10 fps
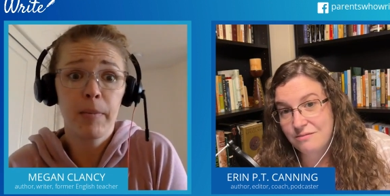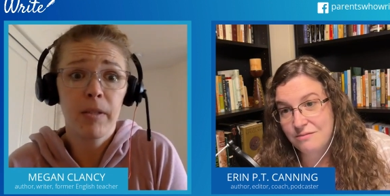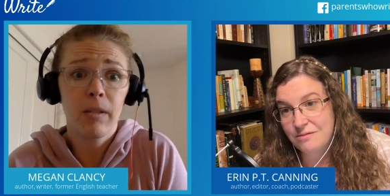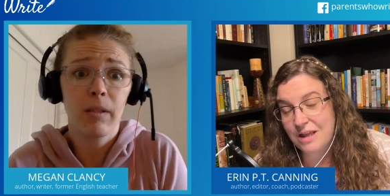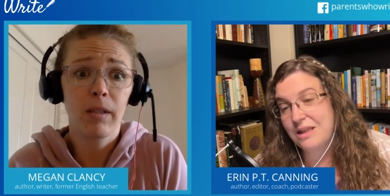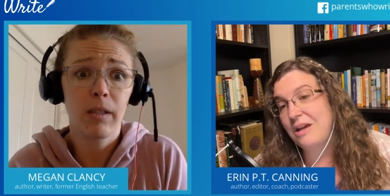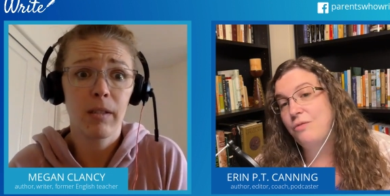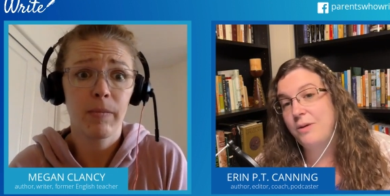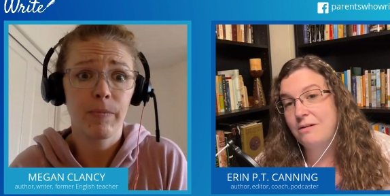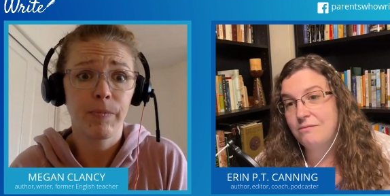Speaker 1: Absolutely.
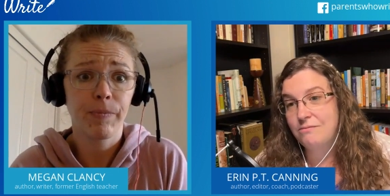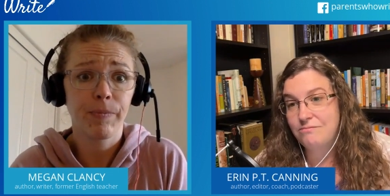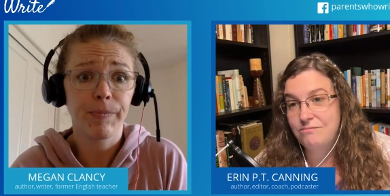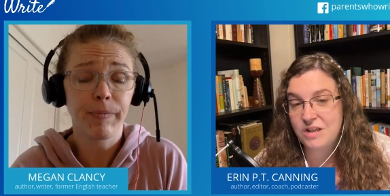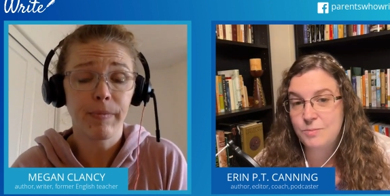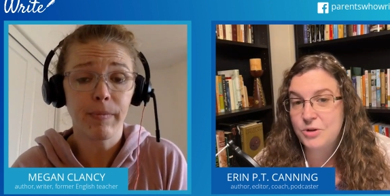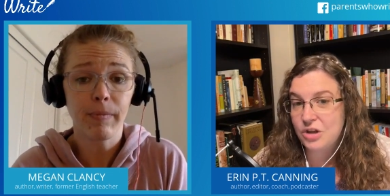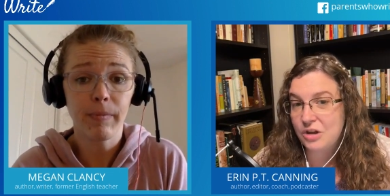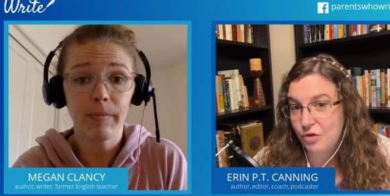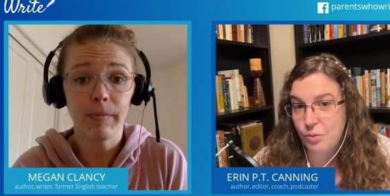That they've been,
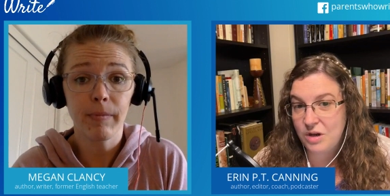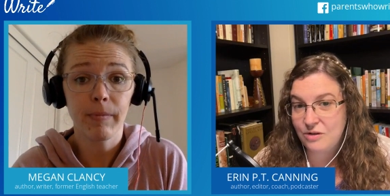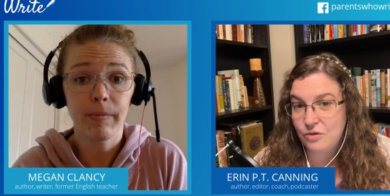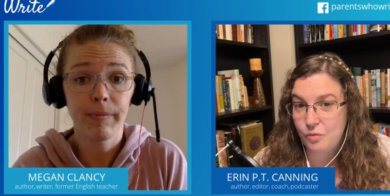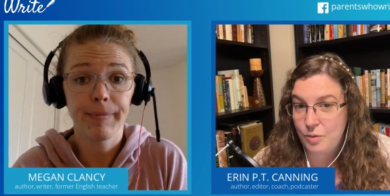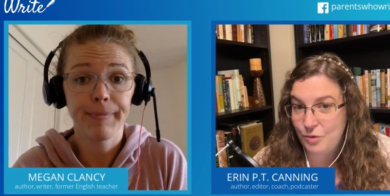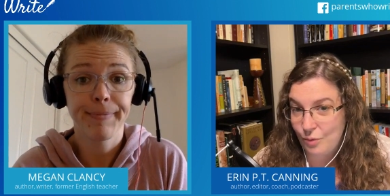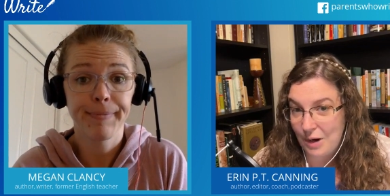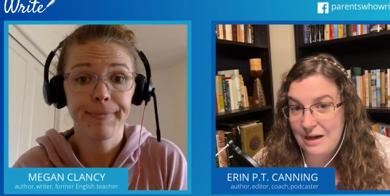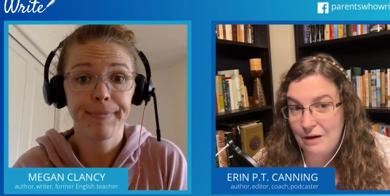especially for the readers who have
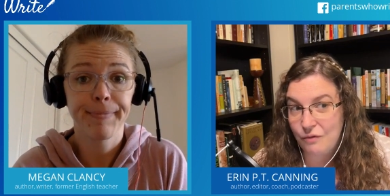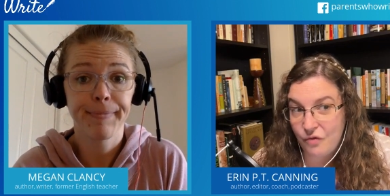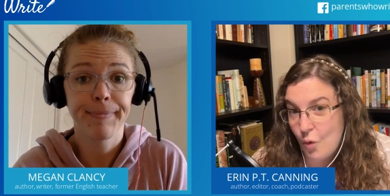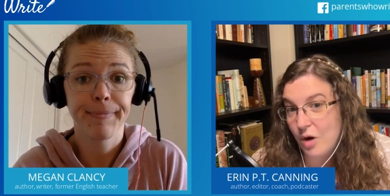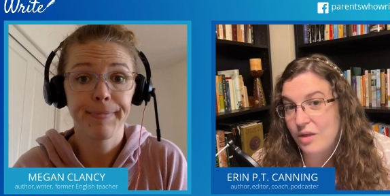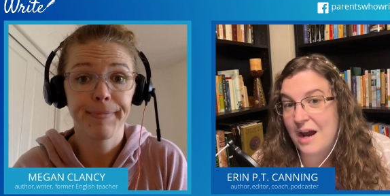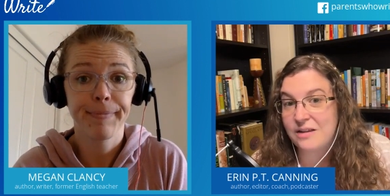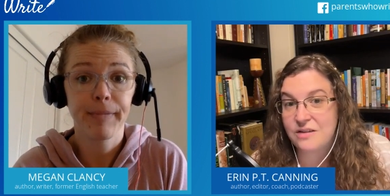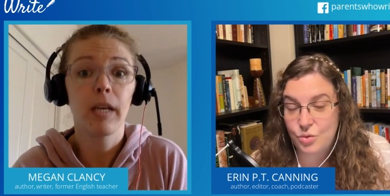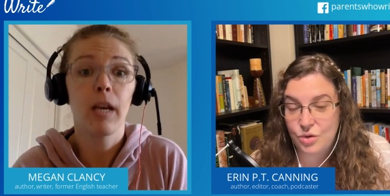been waiting for
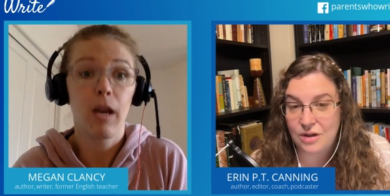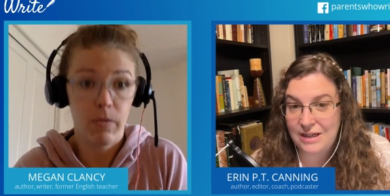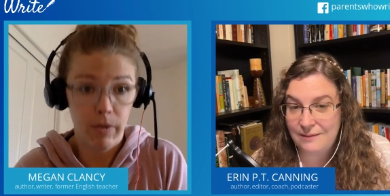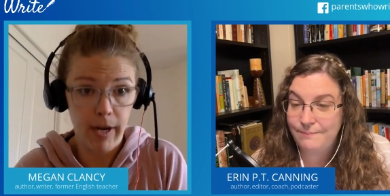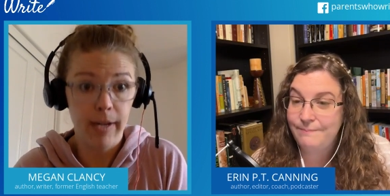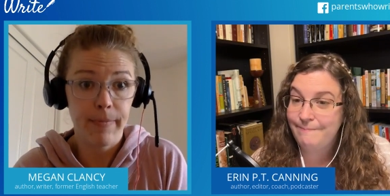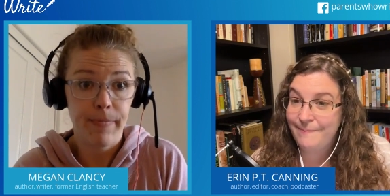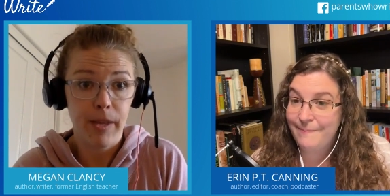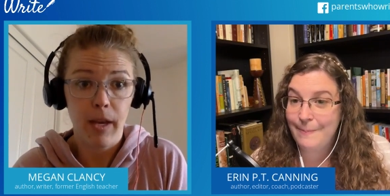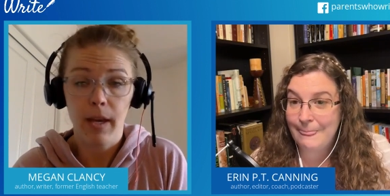that story. Right
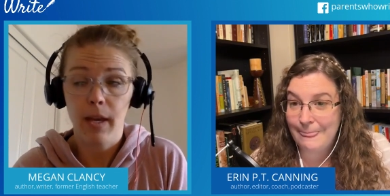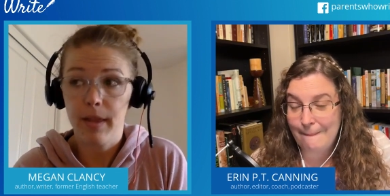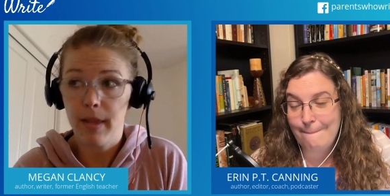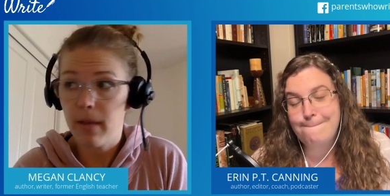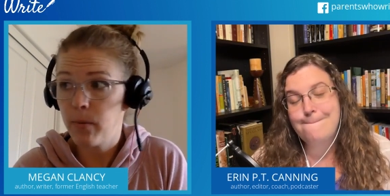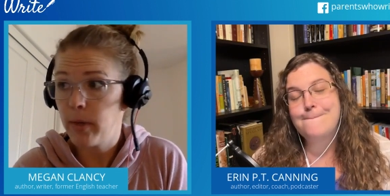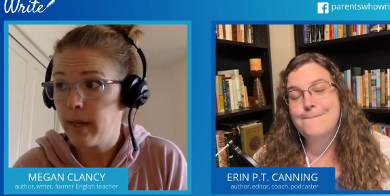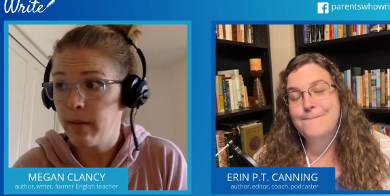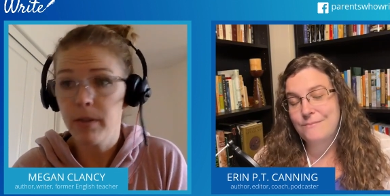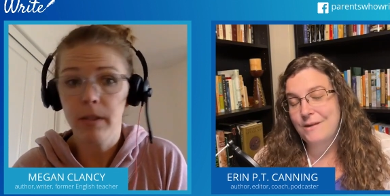
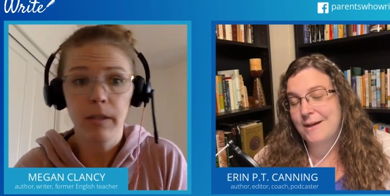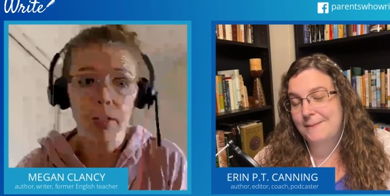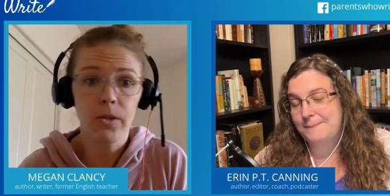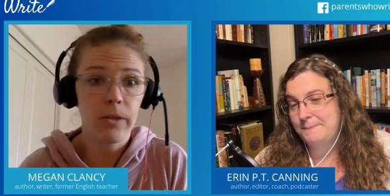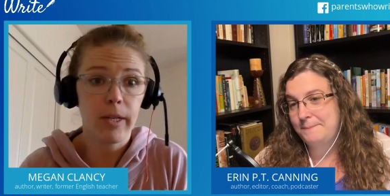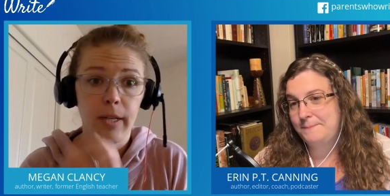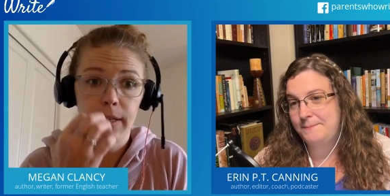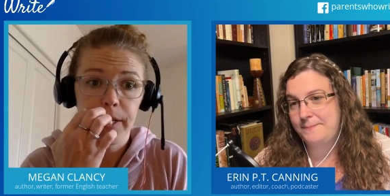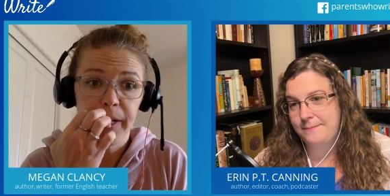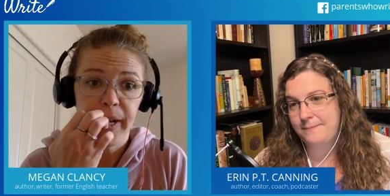
Speaker 2: whatever mm. the
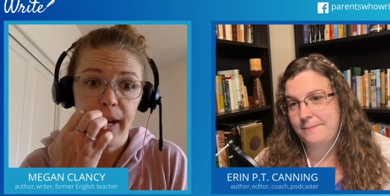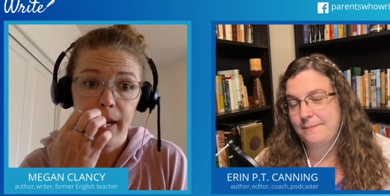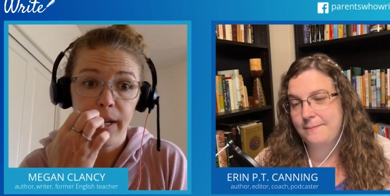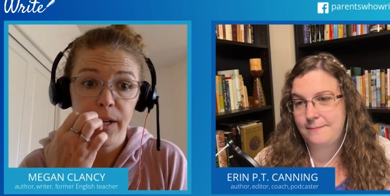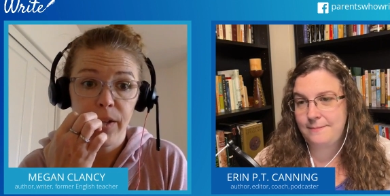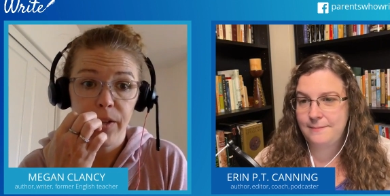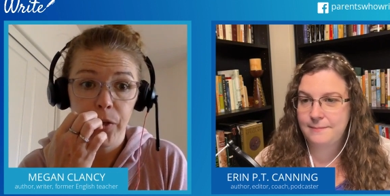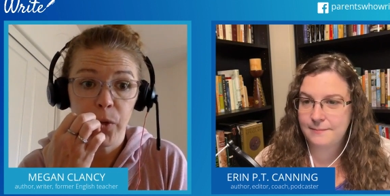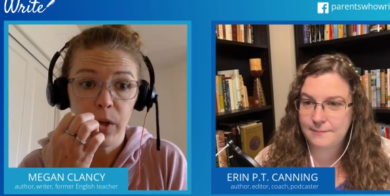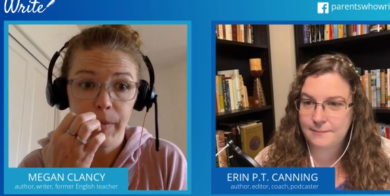story is in your head,
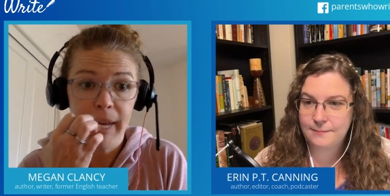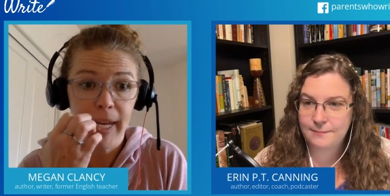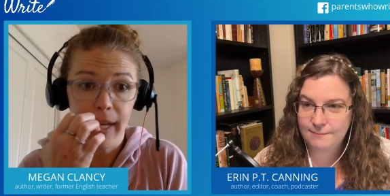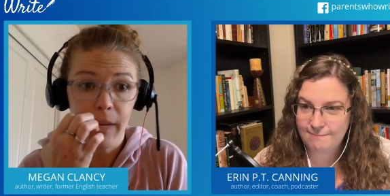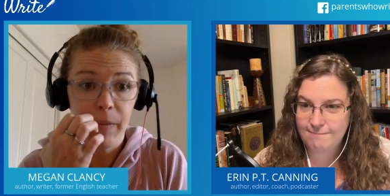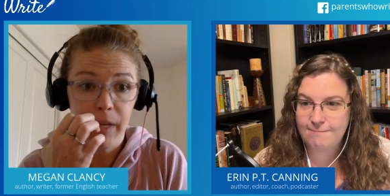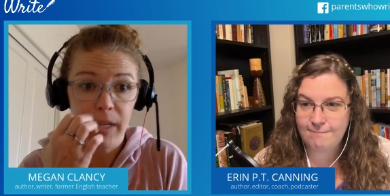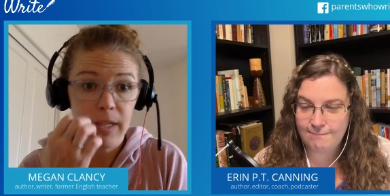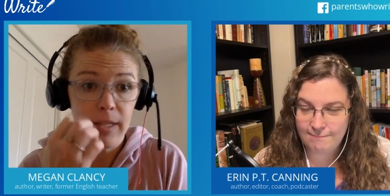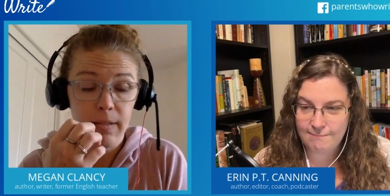you are making it
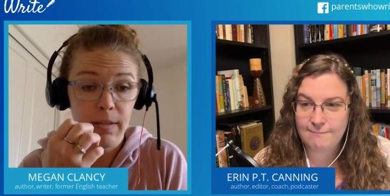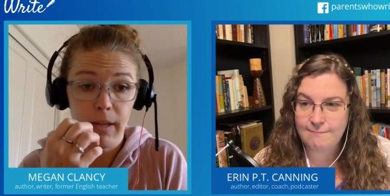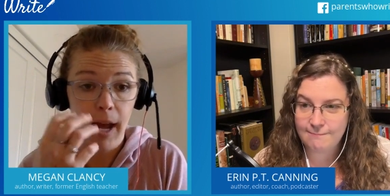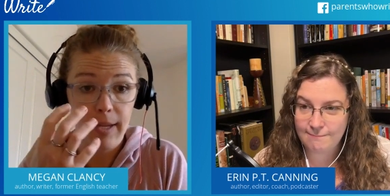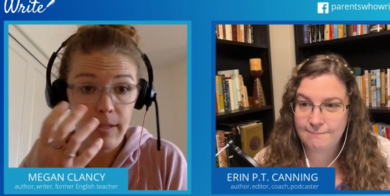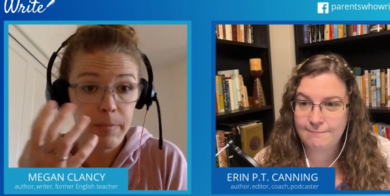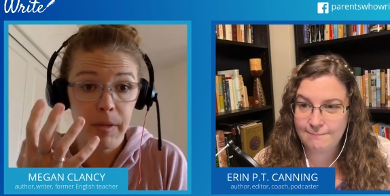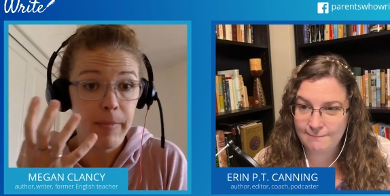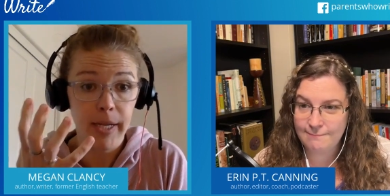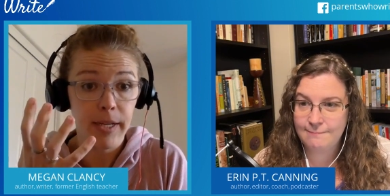because it
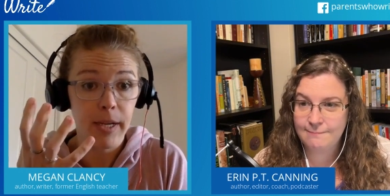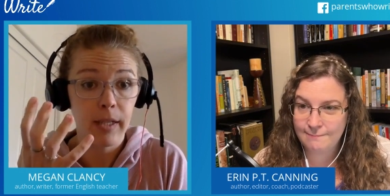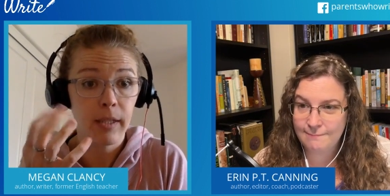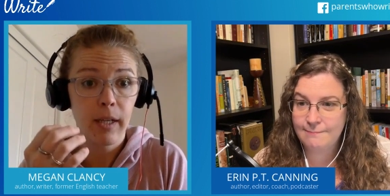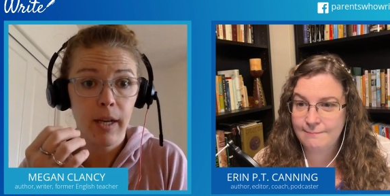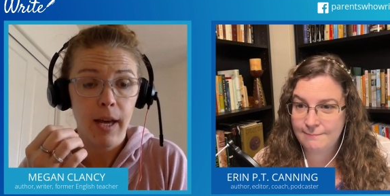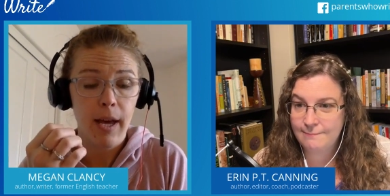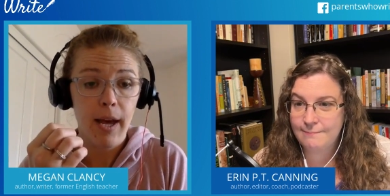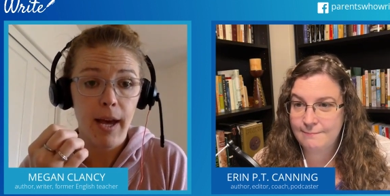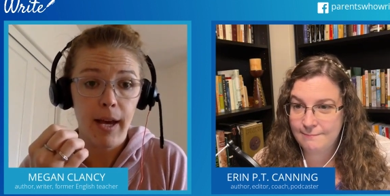hasn't been made yet.
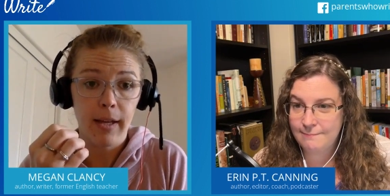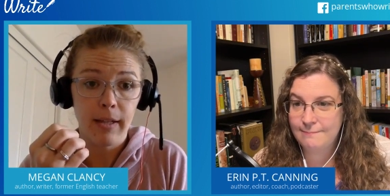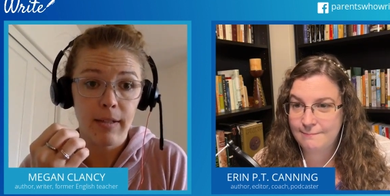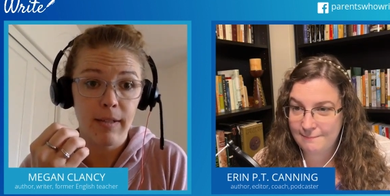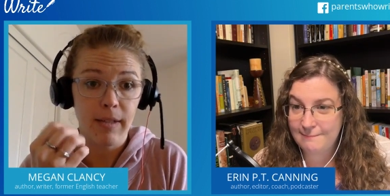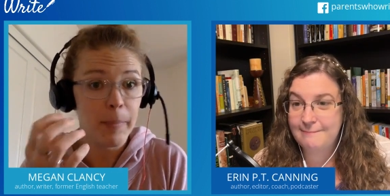And